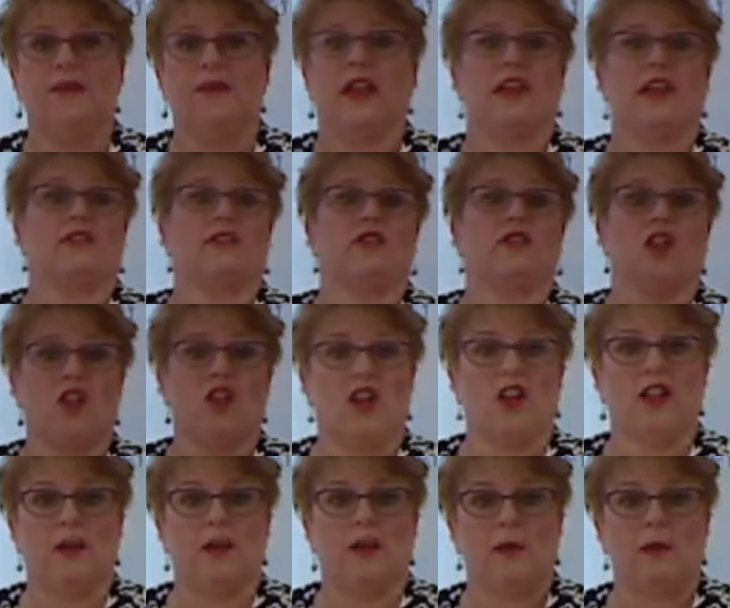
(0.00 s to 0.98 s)
is not
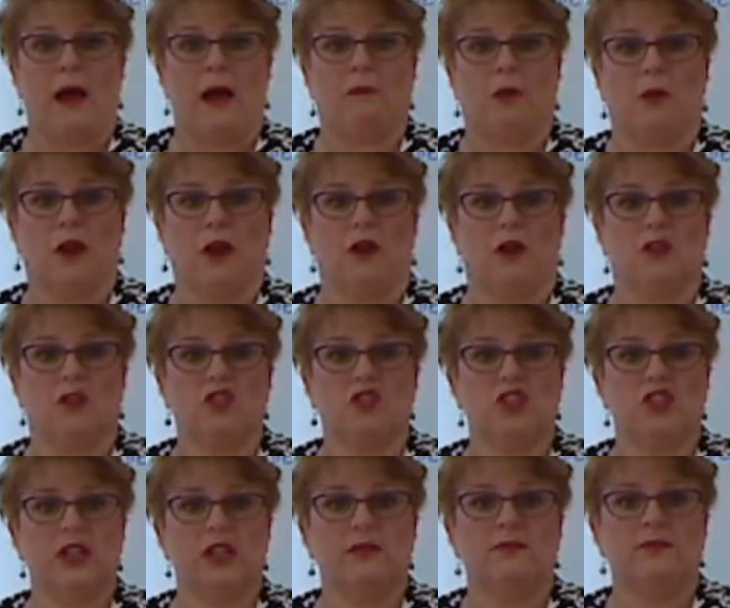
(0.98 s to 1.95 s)
only about
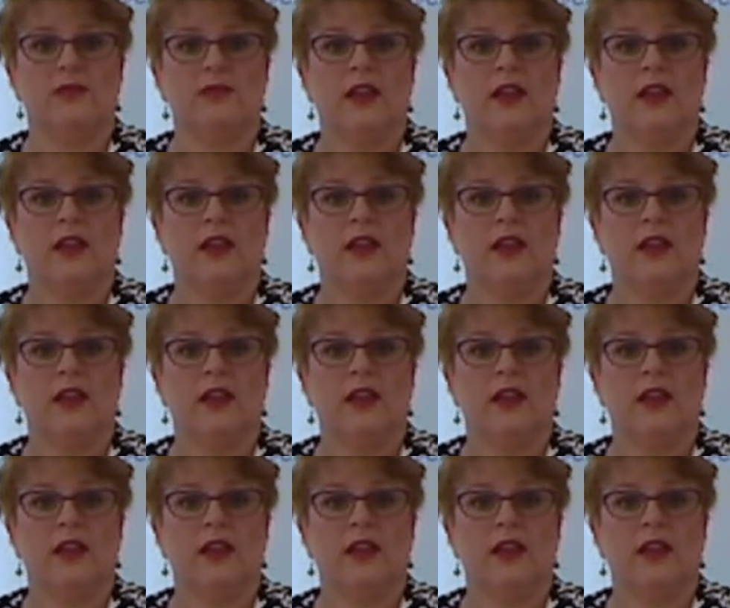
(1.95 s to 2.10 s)
biology.